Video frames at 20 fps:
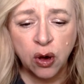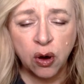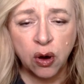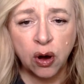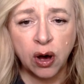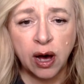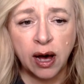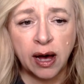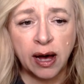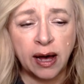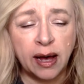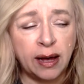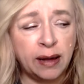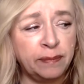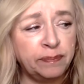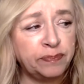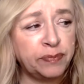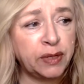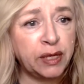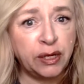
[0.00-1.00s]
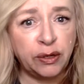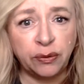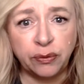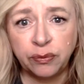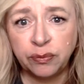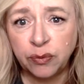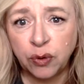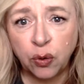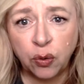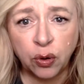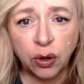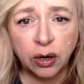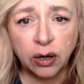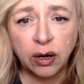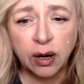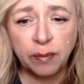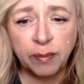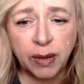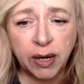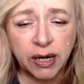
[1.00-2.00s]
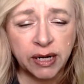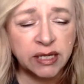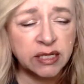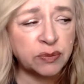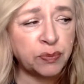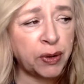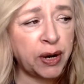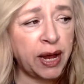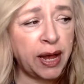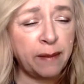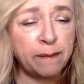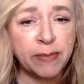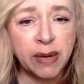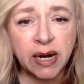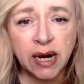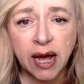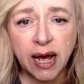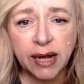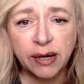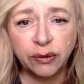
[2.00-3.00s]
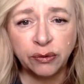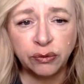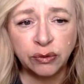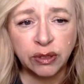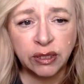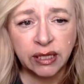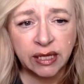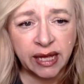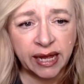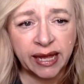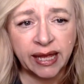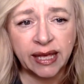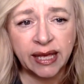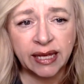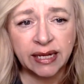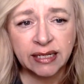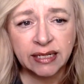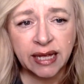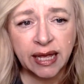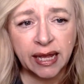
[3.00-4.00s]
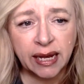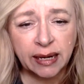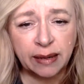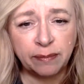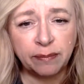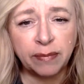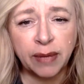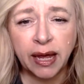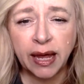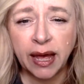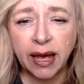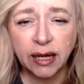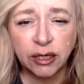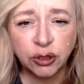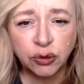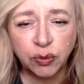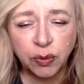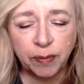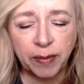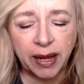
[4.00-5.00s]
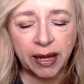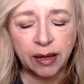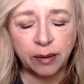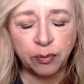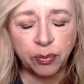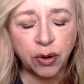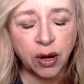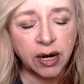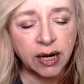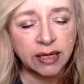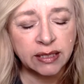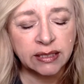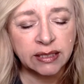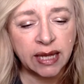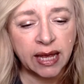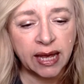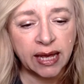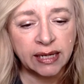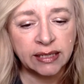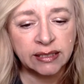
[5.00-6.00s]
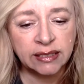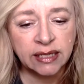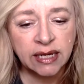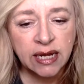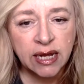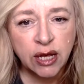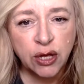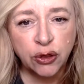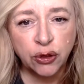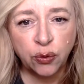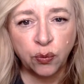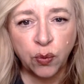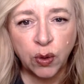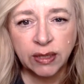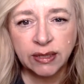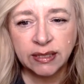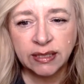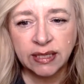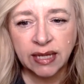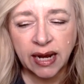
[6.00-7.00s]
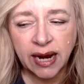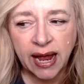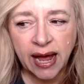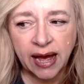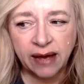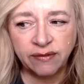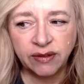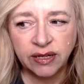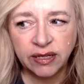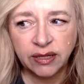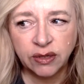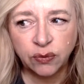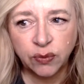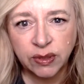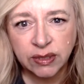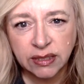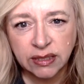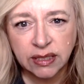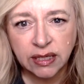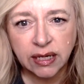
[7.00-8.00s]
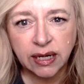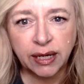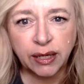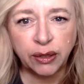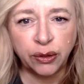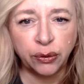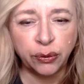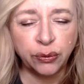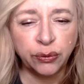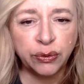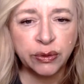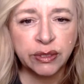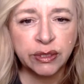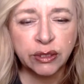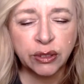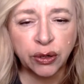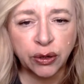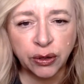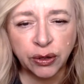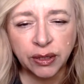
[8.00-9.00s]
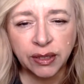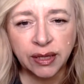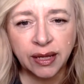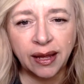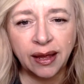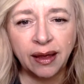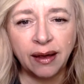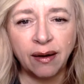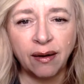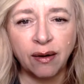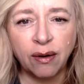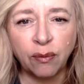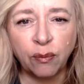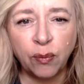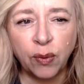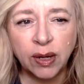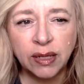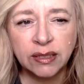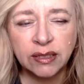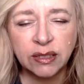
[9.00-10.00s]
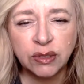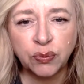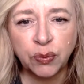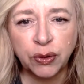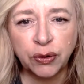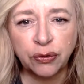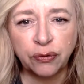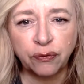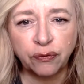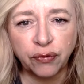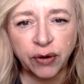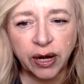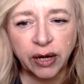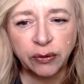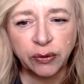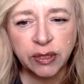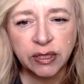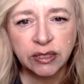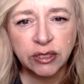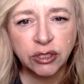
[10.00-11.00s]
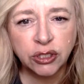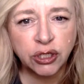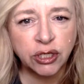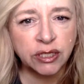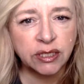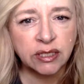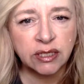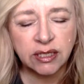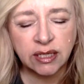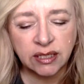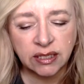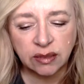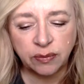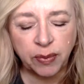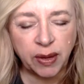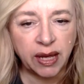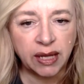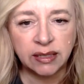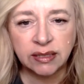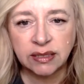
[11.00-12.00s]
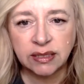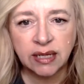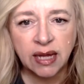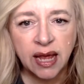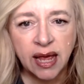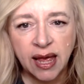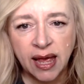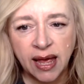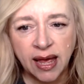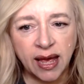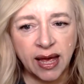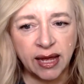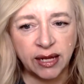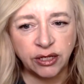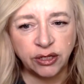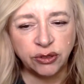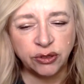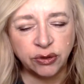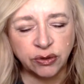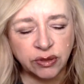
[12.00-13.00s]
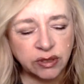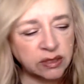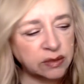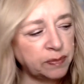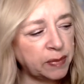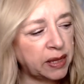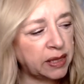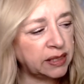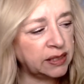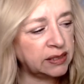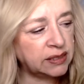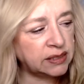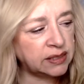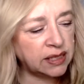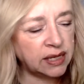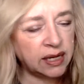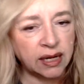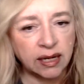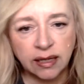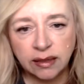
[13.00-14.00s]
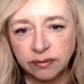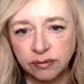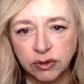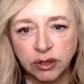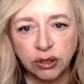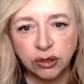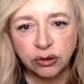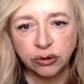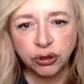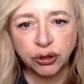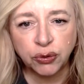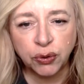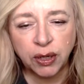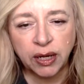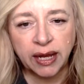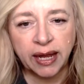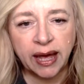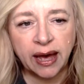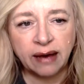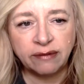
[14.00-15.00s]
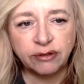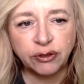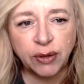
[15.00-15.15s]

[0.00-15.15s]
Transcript: um, you know, or a body spray, but I don't like it in my actual makeup products. And the ones that have it, the ones that I use currently, are ones where the fragrance just dissipates and you don't smell it, uh, you know, shortly after